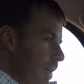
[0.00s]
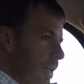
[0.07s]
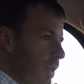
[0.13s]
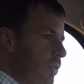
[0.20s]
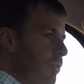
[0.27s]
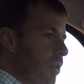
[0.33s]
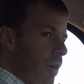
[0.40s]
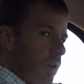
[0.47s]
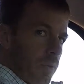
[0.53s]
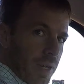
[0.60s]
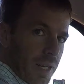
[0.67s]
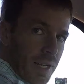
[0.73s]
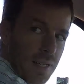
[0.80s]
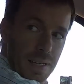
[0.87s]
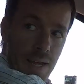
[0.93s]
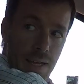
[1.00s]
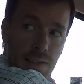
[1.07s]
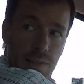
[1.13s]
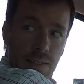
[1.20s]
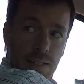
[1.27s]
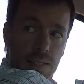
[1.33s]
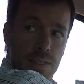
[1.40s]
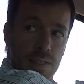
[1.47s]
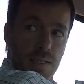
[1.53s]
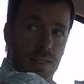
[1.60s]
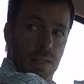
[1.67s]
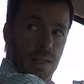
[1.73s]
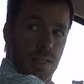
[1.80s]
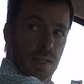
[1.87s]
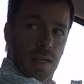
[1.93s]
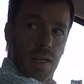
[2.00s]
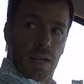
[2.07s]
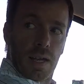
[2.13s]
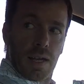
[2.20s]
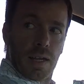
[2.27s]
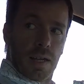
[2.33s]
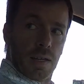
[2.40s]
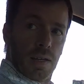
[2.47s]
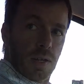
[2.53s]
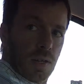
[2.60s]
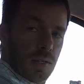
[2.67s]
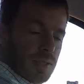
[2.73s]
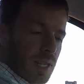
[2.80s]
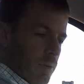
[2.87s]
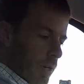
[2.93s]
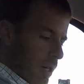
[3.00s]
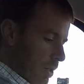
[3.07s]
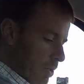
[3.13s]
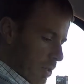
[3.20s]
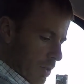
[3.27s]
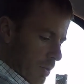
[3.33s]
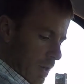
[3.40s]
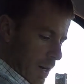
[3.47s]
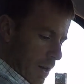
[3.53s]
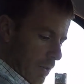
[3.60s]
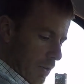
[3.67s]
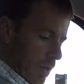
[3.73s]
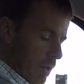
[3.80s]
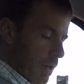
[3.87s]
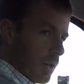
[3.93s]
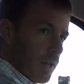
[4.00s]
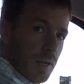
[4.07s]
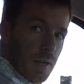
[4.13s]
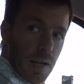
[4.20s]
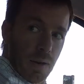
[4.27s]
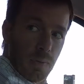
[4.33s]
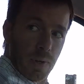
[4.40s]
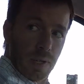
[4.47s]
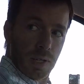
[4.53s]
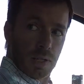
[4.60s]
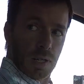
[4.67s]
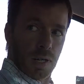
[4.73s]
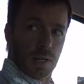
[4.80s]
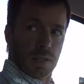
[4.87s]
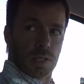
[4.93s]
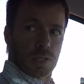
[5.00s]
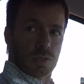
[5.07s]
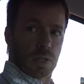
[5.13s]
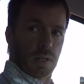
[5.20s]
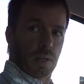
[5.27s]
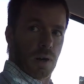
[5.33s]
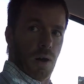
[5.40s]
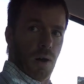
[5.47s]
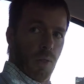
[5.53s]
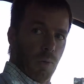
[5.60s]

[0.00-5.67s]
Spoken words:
And so we can take this and say we're going to turn around, and we can turn this trailer all